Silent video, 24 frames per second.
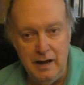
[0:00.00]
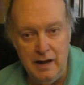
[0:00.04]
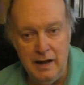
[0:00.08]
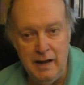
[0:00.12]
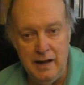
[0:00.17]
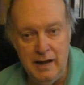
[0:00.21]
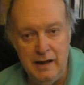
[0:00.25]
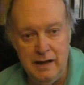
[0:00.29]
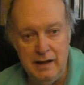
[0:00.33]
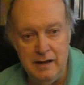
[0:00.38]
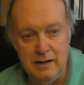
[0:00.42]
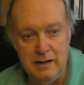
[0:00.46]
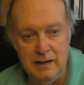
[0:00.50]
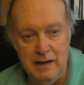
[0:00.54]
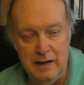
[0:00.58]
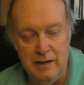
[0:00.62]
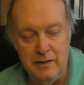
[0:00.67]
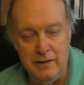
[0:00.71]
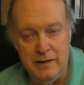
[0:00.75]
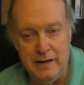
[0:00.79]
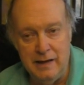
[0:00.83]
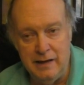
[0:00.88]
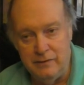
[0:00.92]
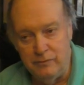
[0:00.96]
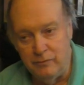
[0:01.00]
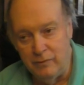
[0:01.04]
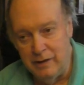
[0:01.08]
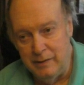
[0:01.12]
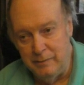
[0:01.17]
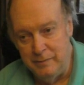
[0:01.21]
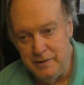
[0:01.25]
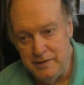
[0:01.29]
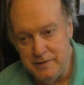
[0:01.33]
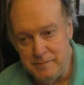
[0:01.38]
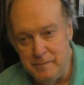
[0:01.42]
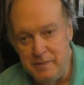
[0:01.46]
And now that
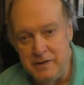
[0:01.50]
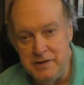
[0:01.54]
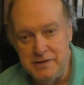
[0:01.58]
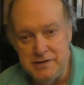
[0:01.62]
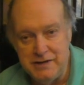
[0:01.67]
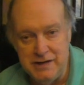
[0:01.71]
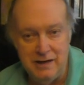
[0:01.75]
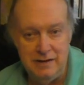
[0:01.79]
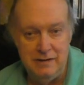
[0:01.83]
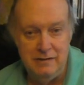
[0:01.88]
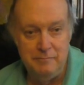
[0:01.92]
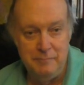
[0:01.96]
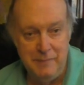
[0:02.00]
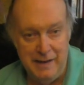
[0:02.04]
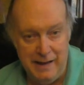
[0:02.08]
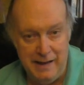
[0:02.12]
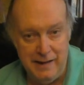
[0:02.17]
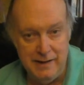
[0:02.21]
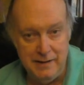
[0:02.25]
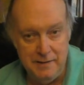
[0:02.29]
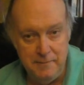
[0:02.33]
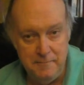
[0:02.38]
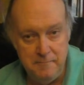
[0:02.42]
web has been set back.